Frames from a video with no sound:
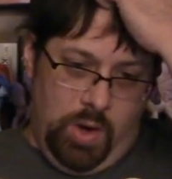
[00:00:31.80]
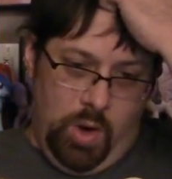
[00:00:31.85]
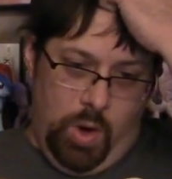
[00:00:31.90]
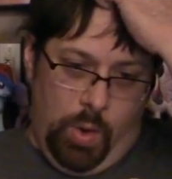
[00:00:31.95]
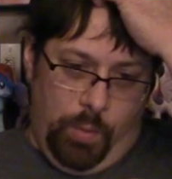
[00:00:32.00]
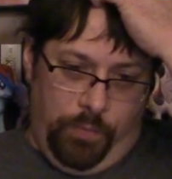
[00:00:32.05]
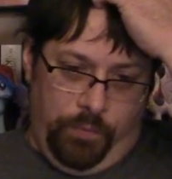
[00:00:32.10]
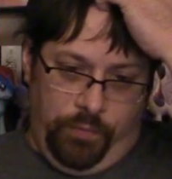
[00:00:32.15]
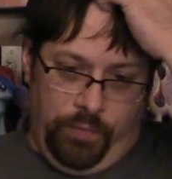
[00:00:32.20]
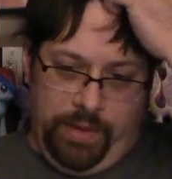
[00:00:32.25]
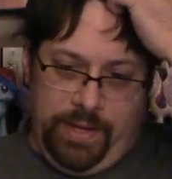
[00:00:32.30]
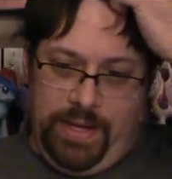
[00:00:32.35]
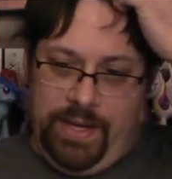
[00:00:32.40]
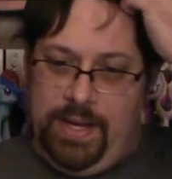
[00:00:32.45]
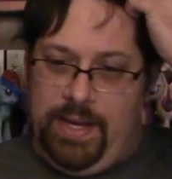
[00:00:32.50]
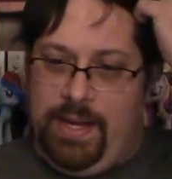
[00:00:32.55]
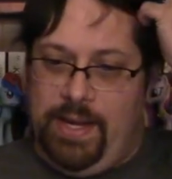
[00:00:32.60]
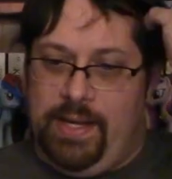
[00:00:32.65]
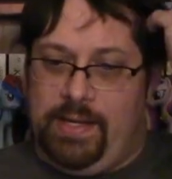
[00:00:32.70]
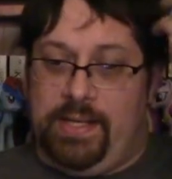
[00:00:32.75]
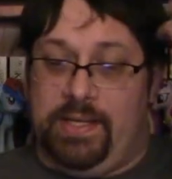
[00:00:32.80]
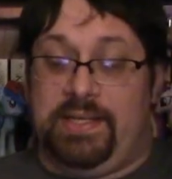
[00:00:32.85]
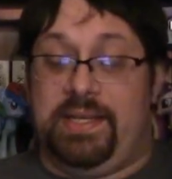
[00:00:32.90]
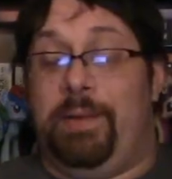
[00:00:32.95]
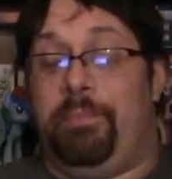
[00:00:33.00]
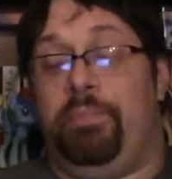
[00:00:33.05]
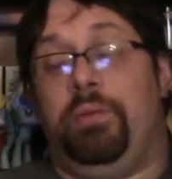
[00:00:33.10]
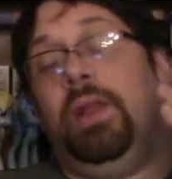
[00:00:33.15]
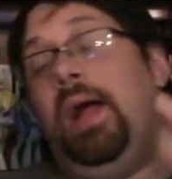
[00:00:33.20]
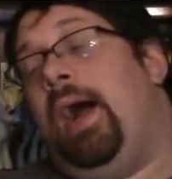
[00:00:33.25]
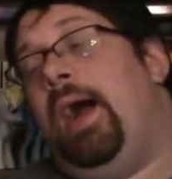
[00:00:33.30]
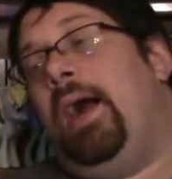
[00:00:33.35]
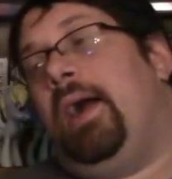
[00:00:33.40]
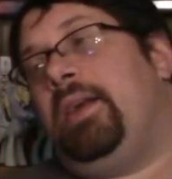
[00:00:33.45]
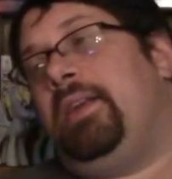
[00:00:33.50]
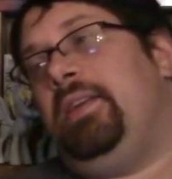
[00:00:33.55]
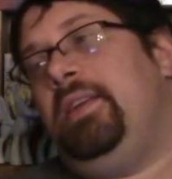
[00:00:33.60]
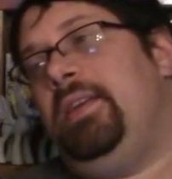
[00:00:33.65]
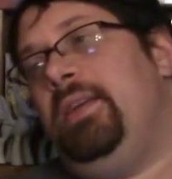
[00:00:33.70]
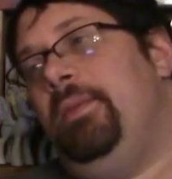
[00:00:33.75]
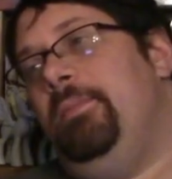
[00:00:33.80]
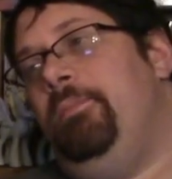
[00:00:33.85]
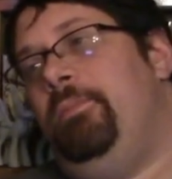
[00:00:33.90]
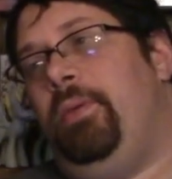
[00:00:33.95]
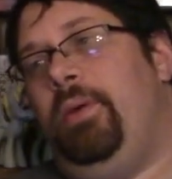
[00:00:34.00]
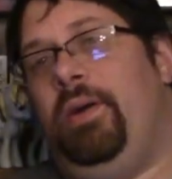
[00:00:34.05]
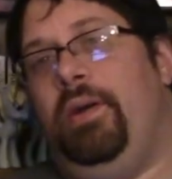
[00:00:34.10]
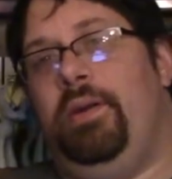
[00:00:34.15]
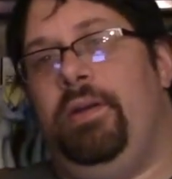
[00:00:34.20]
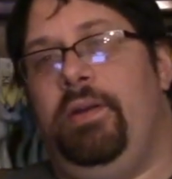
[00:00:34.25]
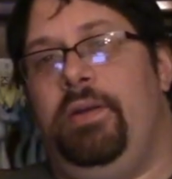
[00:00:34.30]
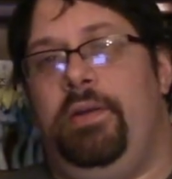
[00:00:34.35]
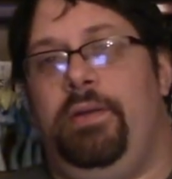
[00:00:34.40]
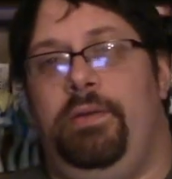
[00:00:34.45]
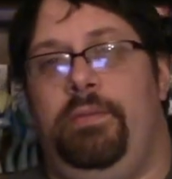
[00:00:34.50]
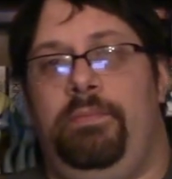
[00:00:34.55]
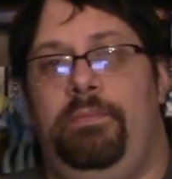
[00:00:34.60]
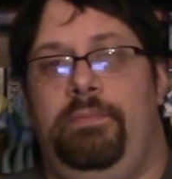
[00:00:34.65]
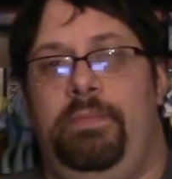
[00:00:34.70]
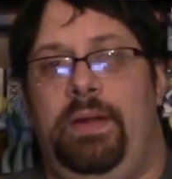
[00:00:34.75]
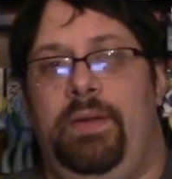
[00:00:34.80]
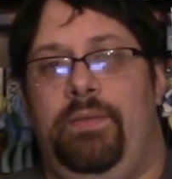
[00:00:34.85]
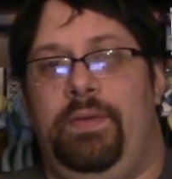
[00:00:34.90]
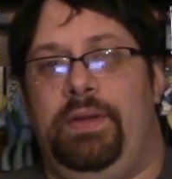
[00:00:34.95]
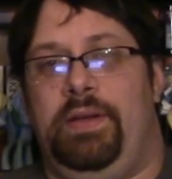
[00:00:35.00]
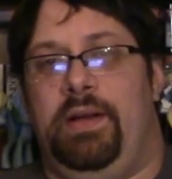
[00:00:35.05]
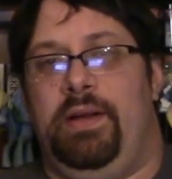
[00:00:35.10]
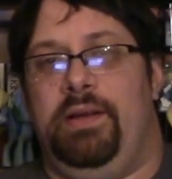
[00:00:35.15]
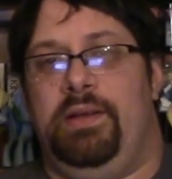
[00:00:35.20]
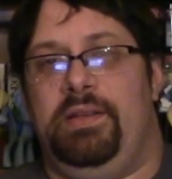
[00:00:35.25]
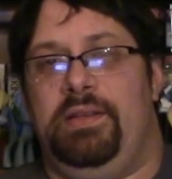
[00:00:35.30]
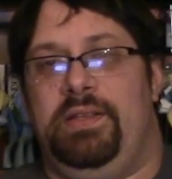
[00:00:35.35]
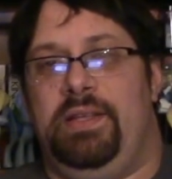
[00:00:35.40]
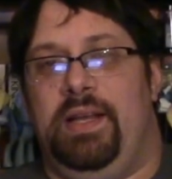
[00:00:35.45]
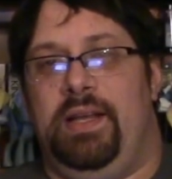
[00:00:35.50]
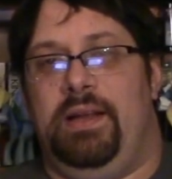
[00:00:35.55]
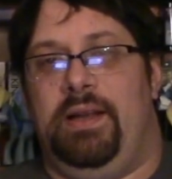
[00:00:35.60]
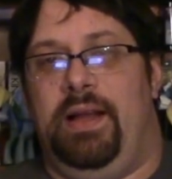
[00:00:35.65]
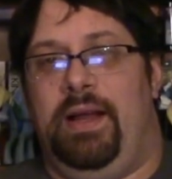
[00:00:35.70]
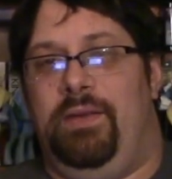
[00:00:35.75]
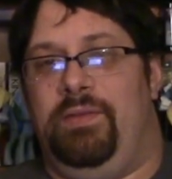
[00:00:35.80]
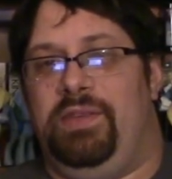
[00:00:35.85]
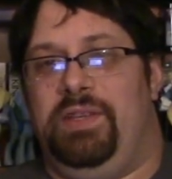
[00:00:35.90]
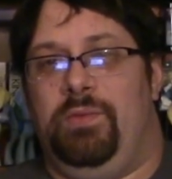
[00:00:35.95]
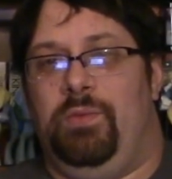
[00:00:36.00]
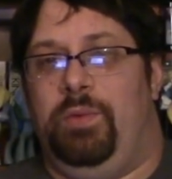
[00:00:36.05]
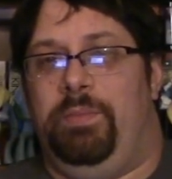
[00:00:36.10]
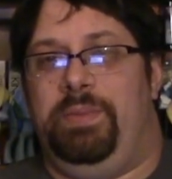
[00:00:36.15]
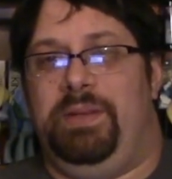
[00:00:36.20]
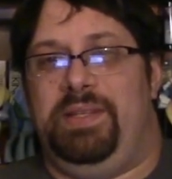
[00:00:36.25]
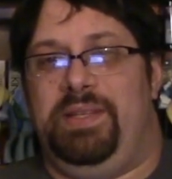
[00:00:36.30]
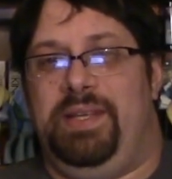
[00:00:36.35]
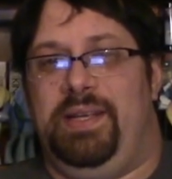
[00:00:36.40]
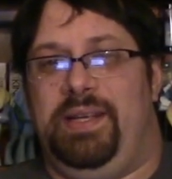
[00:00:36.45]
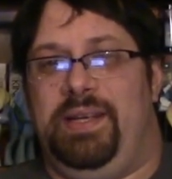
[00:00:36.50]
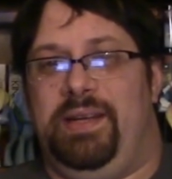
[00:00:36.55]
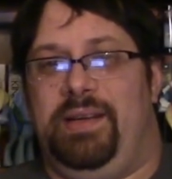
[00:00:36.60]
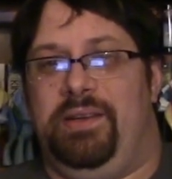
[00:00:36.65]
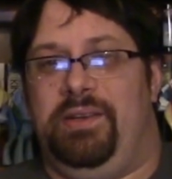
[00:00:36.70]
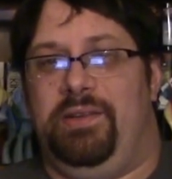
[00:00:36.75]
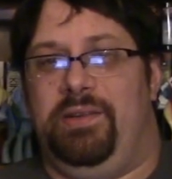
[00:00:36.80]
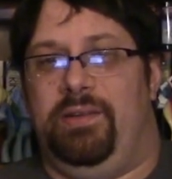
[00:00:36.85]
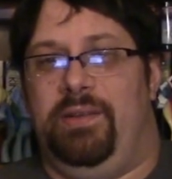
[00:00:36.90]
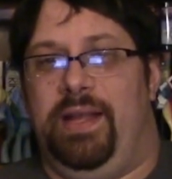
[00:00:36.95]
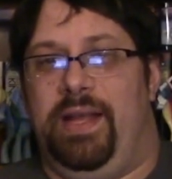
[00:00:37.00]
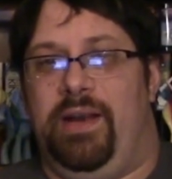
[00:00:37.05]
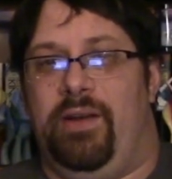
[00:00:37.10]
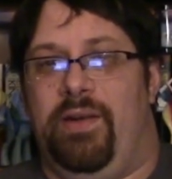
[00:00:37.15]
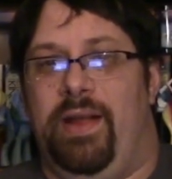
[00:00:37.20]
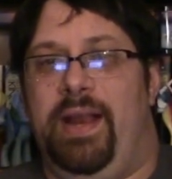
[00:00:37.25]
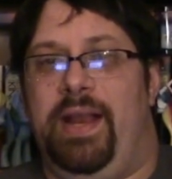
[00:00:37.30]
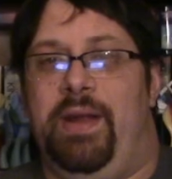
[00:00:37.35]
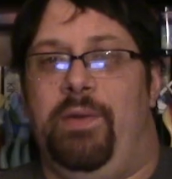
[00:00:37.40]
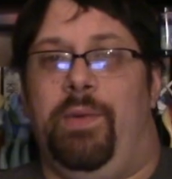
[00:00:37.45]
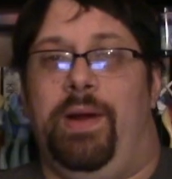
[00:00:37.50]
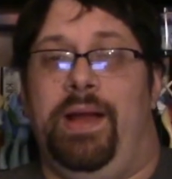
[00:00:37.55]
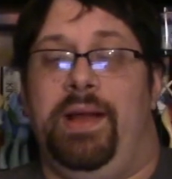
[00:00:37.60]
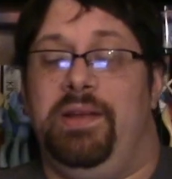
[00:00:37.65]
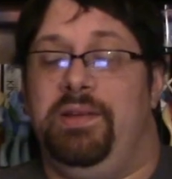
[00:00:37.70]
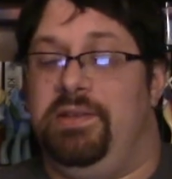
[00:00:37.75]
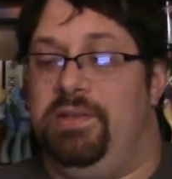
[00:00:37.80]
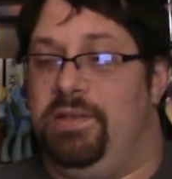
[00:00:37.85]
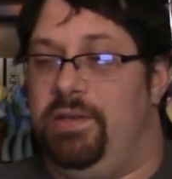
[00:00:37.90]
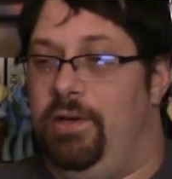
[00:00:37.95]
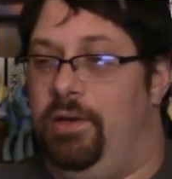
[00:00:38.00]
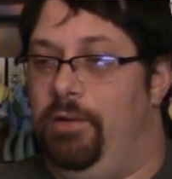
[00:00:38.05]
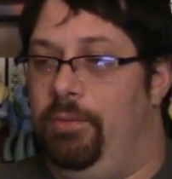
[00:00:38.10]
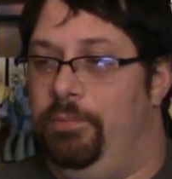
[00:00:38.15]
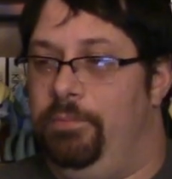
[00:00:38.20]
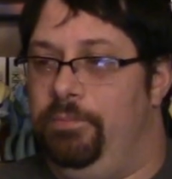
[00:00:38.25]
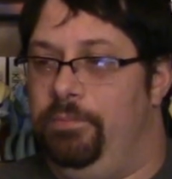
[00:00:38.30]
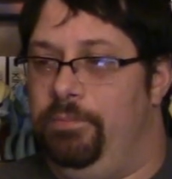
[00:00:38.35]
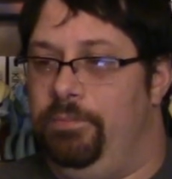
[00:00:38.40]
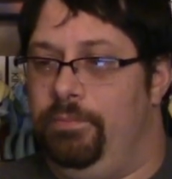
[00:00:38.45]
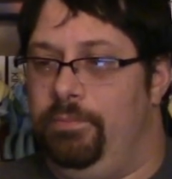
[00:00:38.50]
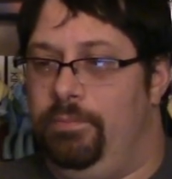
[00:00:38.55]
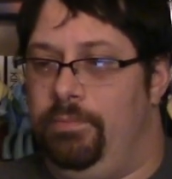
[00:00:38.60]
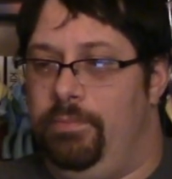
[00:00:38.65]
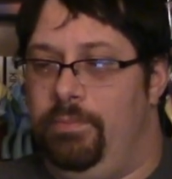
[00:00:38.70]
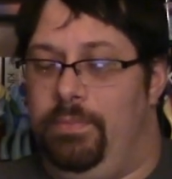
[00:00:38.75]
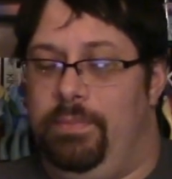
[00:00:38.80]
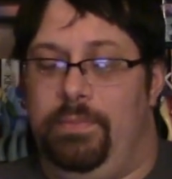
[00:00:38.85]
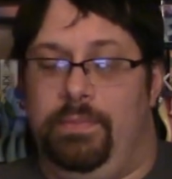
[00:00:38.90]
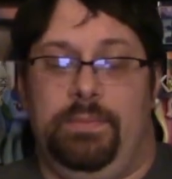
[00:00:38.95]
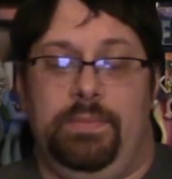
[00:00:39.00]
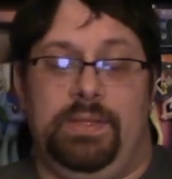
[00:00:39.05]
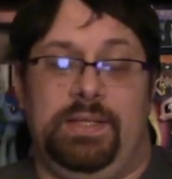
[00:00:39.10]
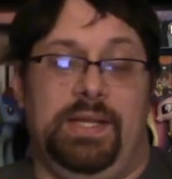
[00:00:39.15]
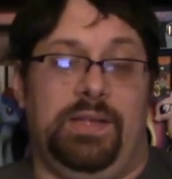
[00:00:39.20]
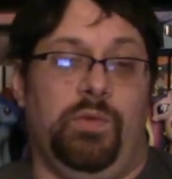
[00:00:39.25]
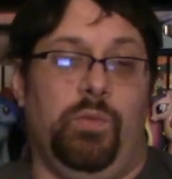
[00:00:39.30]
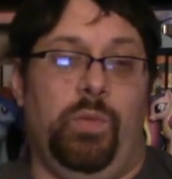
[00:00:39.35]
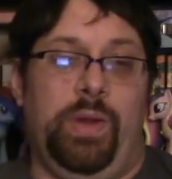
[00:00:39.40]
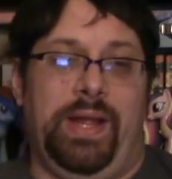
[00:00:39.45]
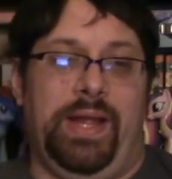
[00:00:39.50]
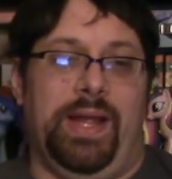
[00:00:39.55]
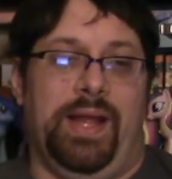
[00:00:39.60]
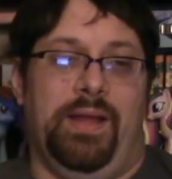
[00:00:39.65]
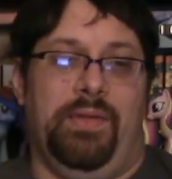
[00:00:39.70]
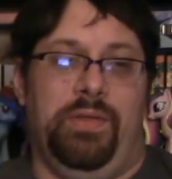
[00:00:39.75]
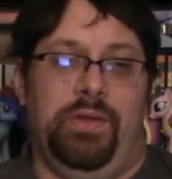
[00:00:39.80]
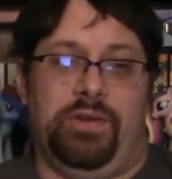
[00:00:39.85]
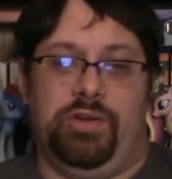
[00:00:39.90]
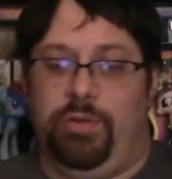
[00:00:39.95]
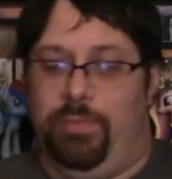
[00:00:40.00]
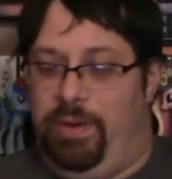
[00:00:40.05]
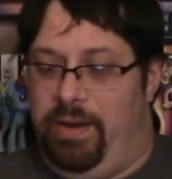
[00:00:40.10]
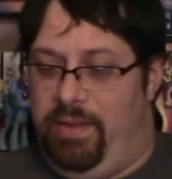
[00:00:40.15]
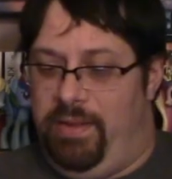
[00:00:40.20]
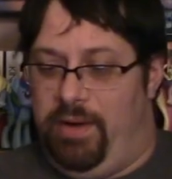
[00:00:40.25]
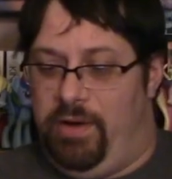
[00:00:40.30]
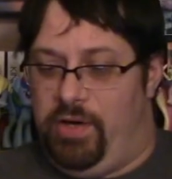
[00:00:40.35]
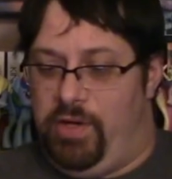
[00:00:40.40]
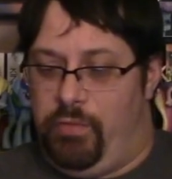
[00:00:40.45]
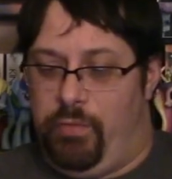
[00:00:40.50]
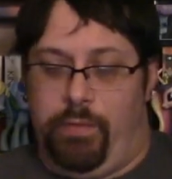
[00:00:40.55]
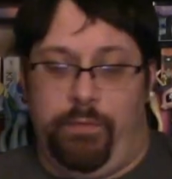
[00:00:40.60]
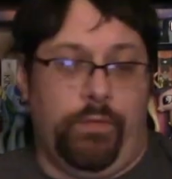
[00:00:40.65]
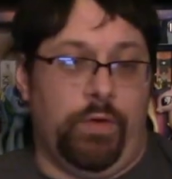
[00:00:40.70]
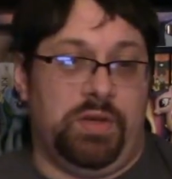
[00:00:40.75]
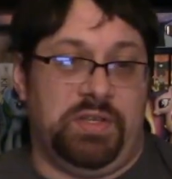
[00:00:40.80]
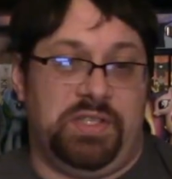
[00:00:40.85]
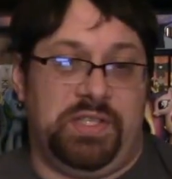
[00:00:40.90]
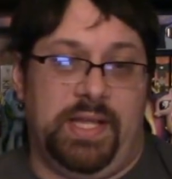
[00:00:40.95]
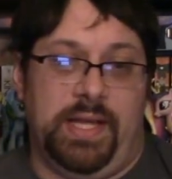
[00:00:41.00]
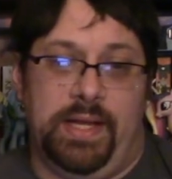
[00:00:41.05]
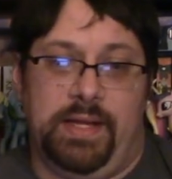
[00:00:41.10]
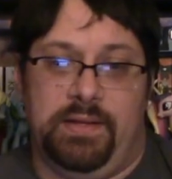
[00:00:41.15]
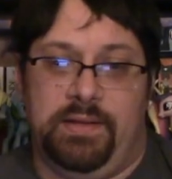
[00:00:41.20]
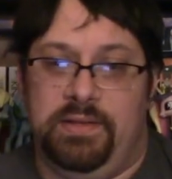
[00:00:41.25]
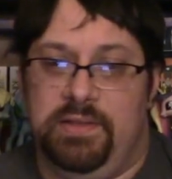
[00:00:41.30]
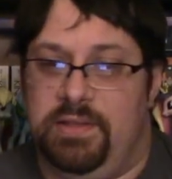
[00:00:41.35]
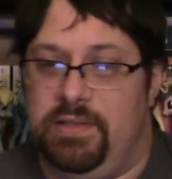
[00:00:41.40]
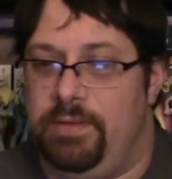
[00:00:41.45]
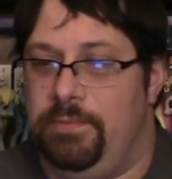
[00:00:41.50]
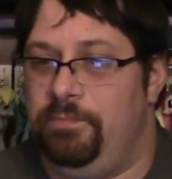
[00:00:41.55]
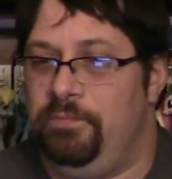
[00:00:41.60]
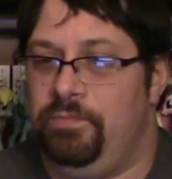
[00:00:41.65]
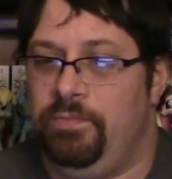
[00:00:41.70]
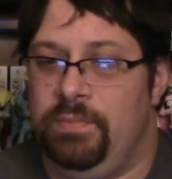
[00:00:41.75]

Hopefully it doesn't get blocked, but if it does, then obviously you wouldn't be seeing it until later anyway, so it's on the weekend. There's nobody there to reverse things.